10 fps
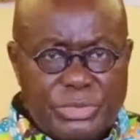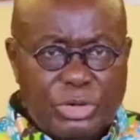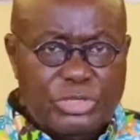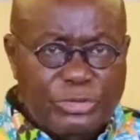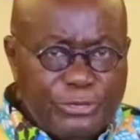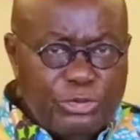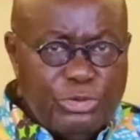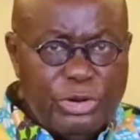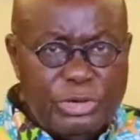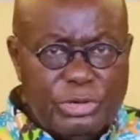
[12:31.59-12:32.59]
going to a
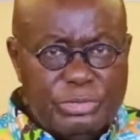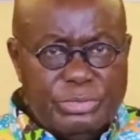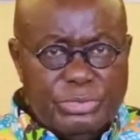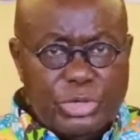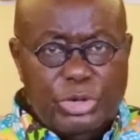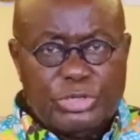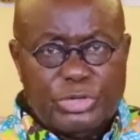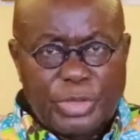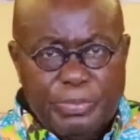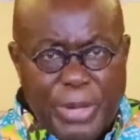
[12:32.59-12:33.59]
funeral,
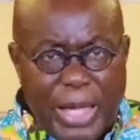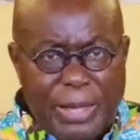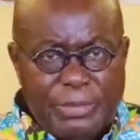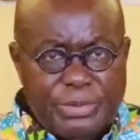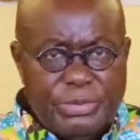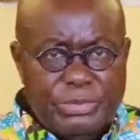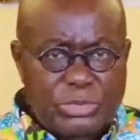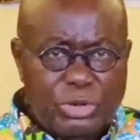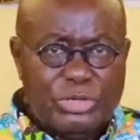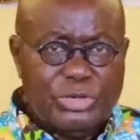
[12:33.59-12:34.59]
going to the pub,
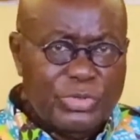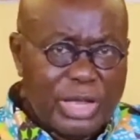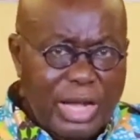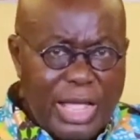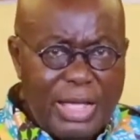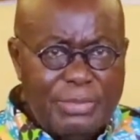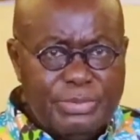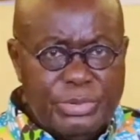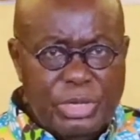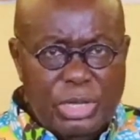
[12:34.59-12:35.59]
going to the club,